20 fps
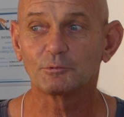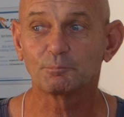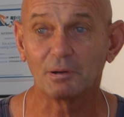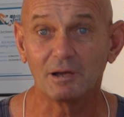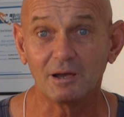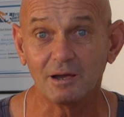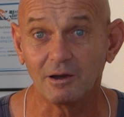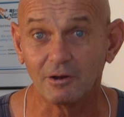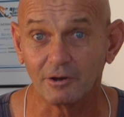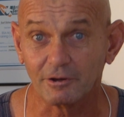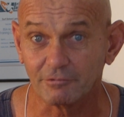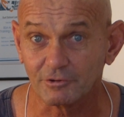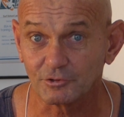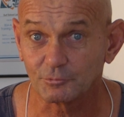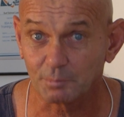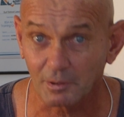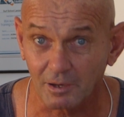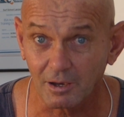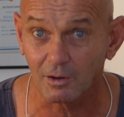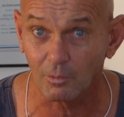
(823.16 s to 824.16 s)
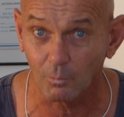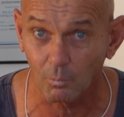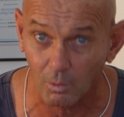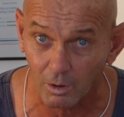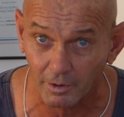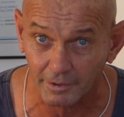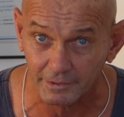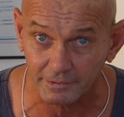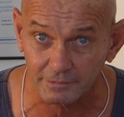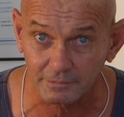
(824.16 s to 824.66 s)
was part Irish, part
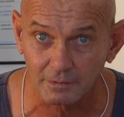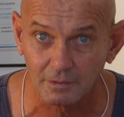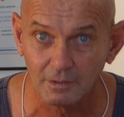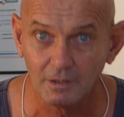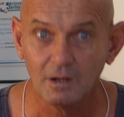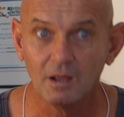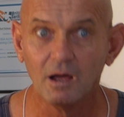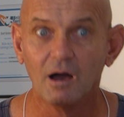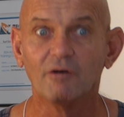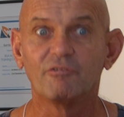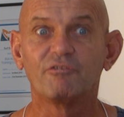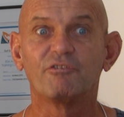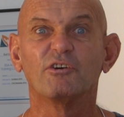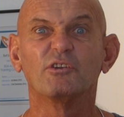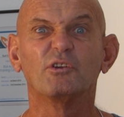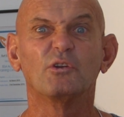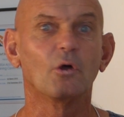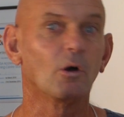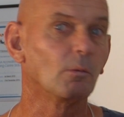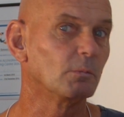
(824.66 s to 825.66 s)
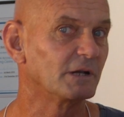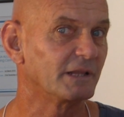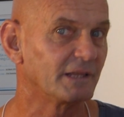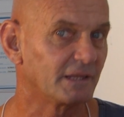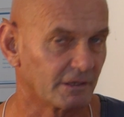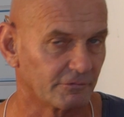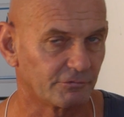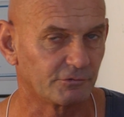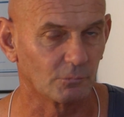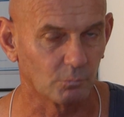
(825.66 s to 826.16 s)
Hawaiian, a phenomenally
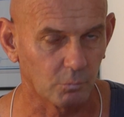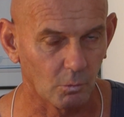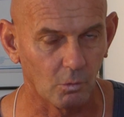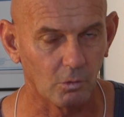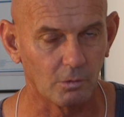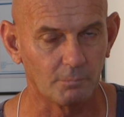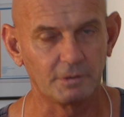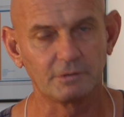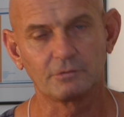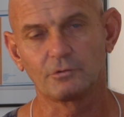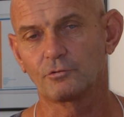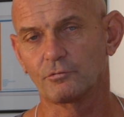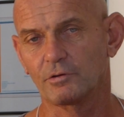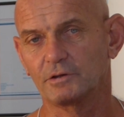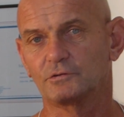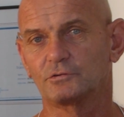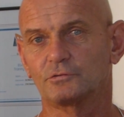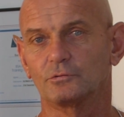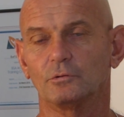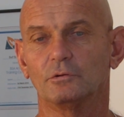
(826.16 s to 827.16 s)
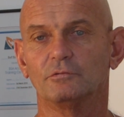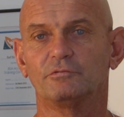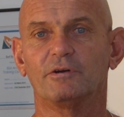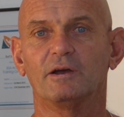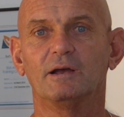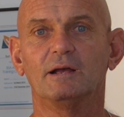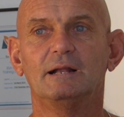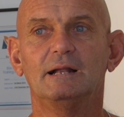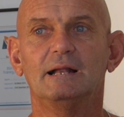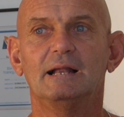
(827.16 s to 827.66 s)
gifted waterman, great
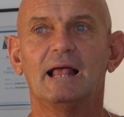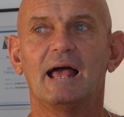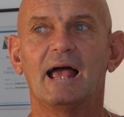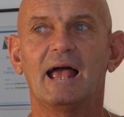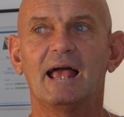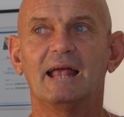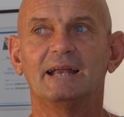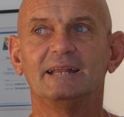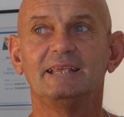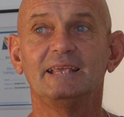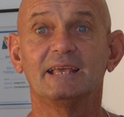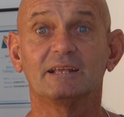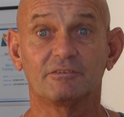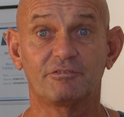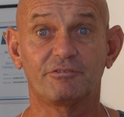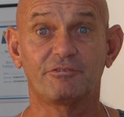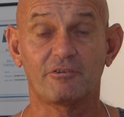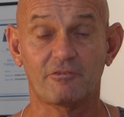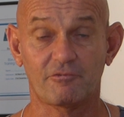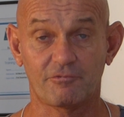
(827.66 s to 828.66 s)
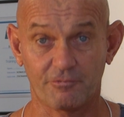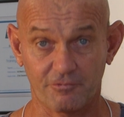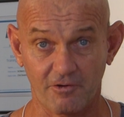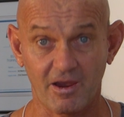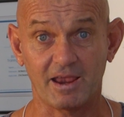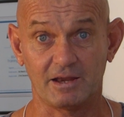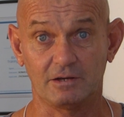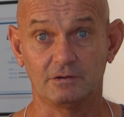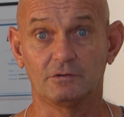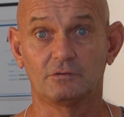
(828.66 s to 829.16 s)
surfer, and he had a
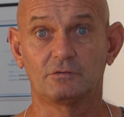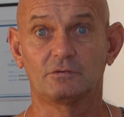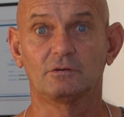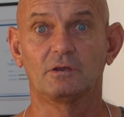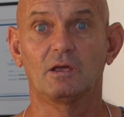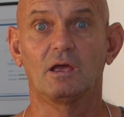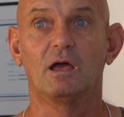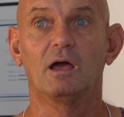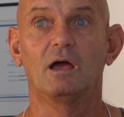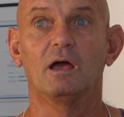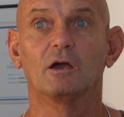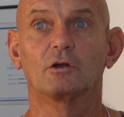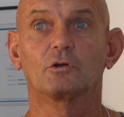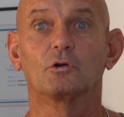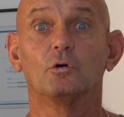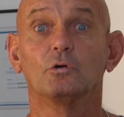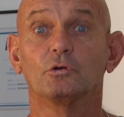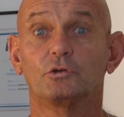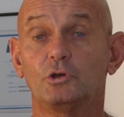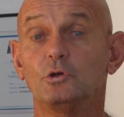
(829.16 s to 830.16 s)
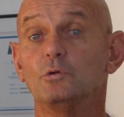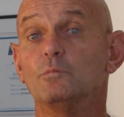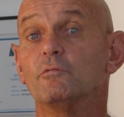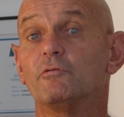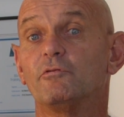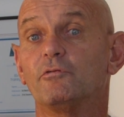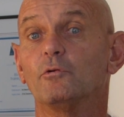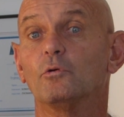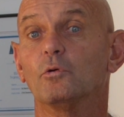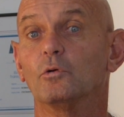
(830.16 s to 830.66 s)
friend called Hume
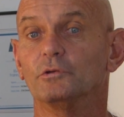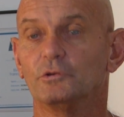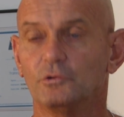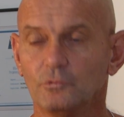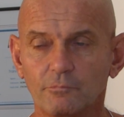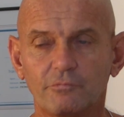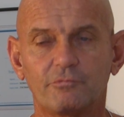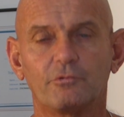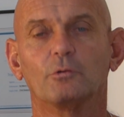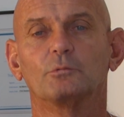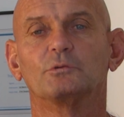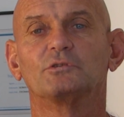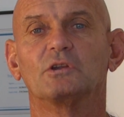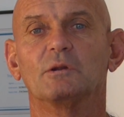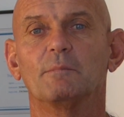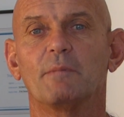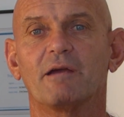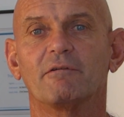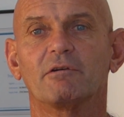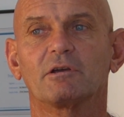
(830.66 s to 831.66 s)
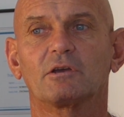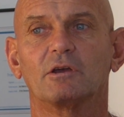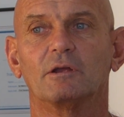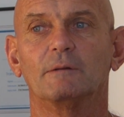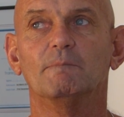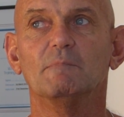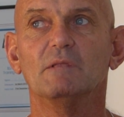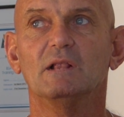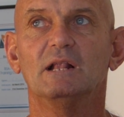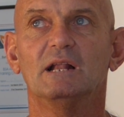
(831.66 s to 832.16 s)
Ford. Hume Ford was an
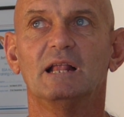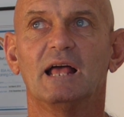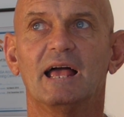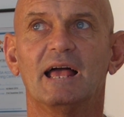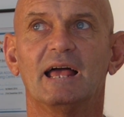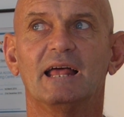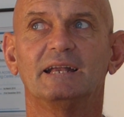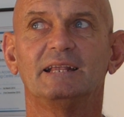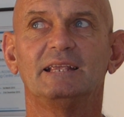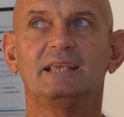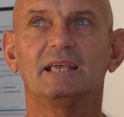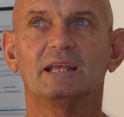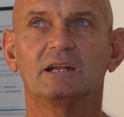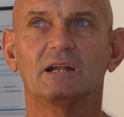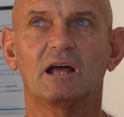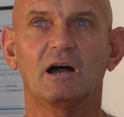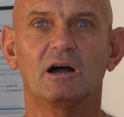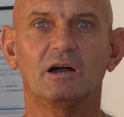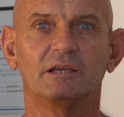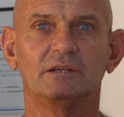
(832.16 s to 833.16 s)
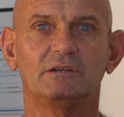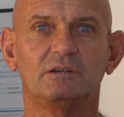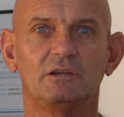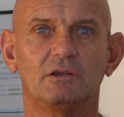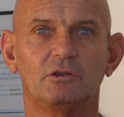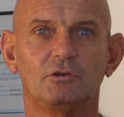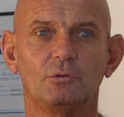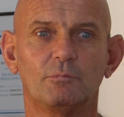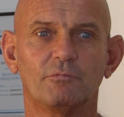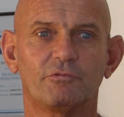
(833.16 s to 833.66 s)
American, and he had an
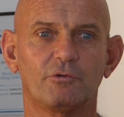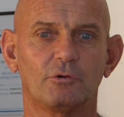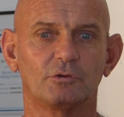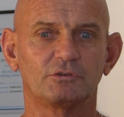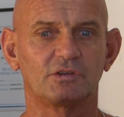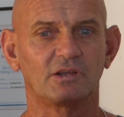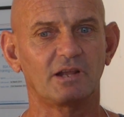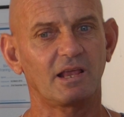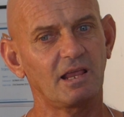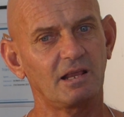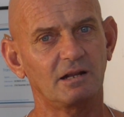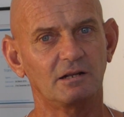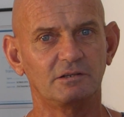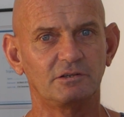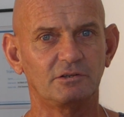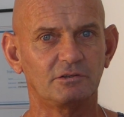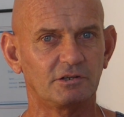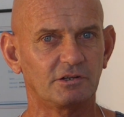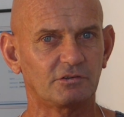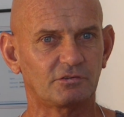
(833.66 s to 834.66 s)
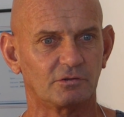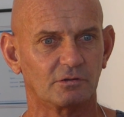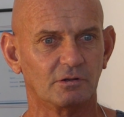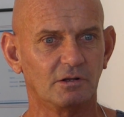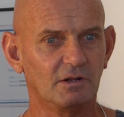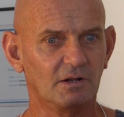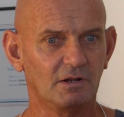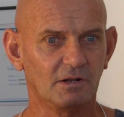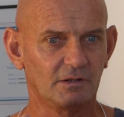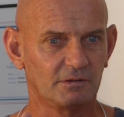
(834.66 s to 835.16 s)
idea. Hume Ford said, hey, listen,